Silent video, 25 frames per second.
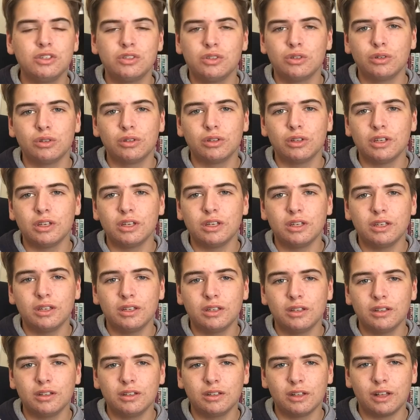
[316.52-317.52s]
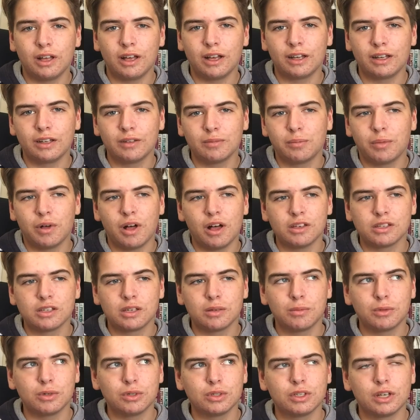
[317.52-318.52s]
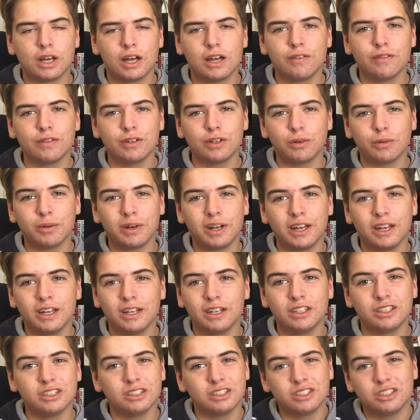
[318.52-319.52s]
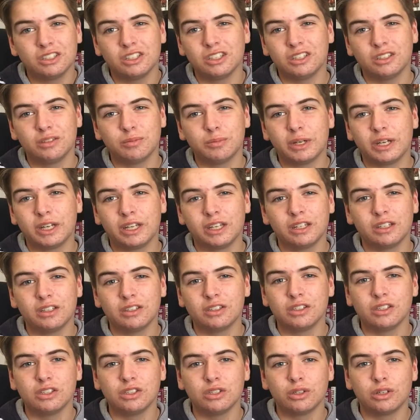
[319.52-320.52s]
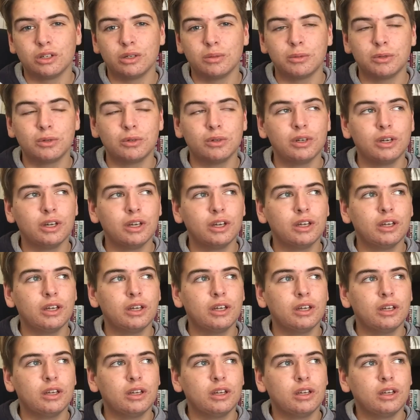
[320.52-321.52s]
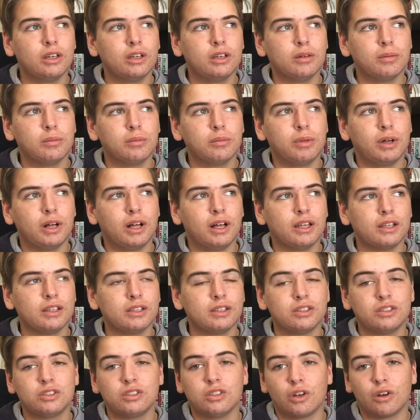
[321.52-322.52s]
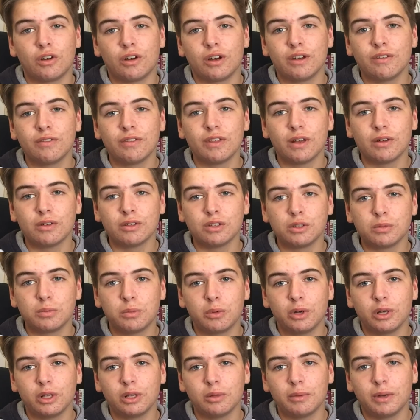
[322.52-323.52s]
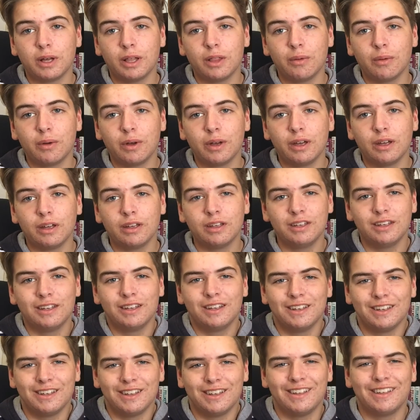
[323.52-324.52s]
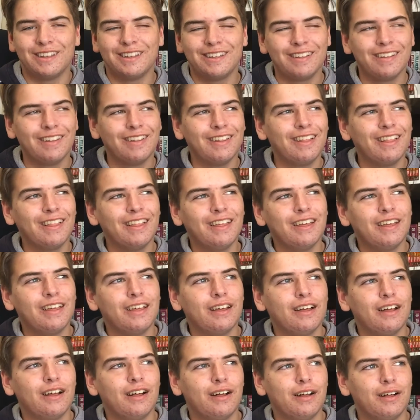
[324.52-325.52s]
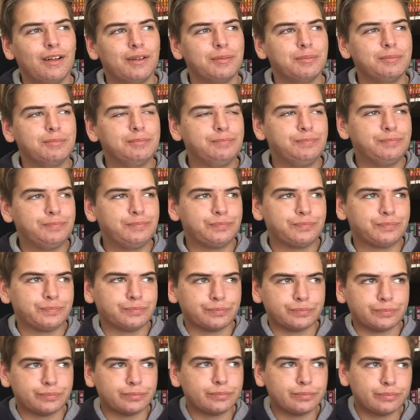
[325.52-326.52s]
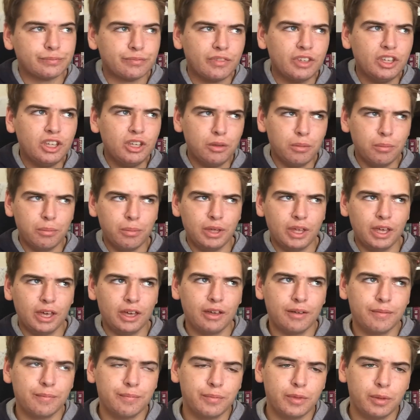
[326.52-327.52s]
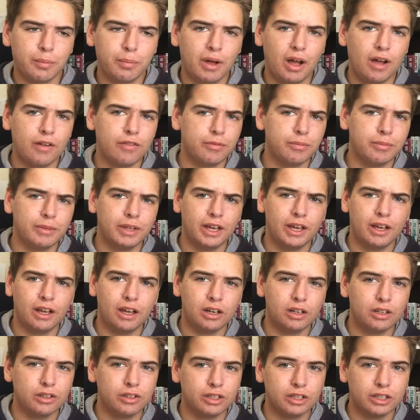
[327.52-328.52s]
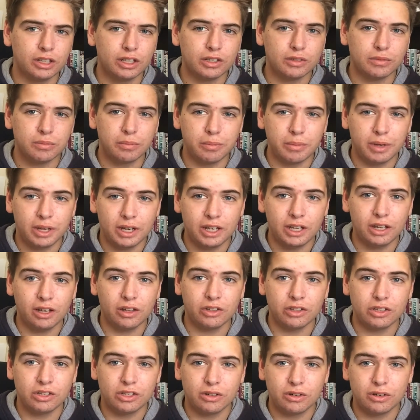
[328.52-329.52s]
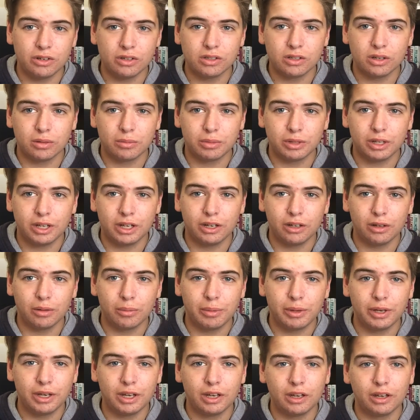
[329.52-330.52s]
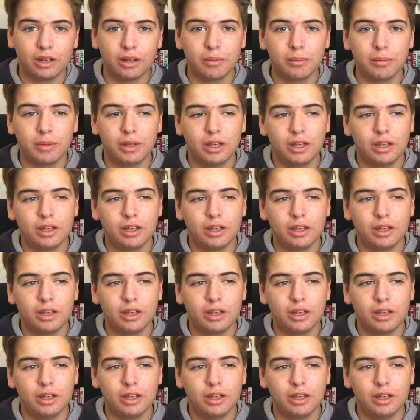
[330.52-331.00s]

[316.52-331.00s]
took the like basketball side of it away and just didn't make it as enjoyable. But sorry if that was a spoiler, by the way. But yeah, apart from that, I don't think there's many other series I'm planning on picking up.